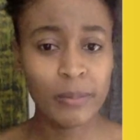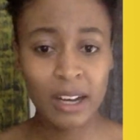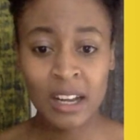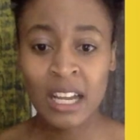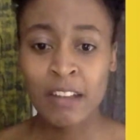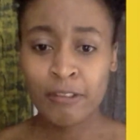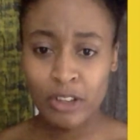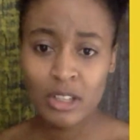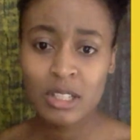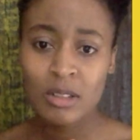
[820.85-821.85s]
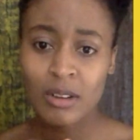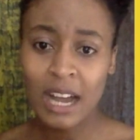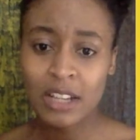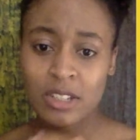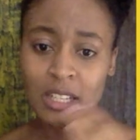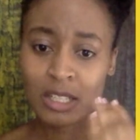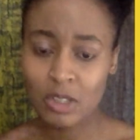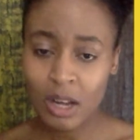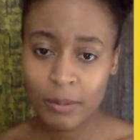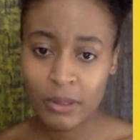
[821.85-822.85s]
But for you to actually
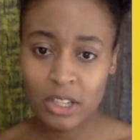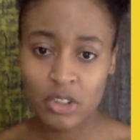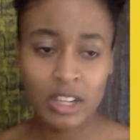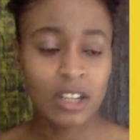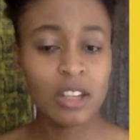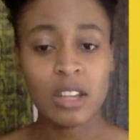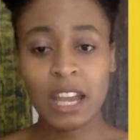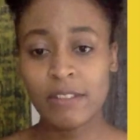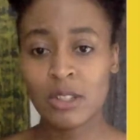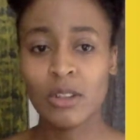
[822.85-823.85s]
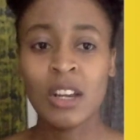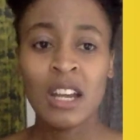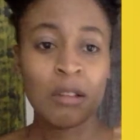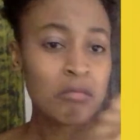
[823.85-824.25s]
stop that trigger, you have to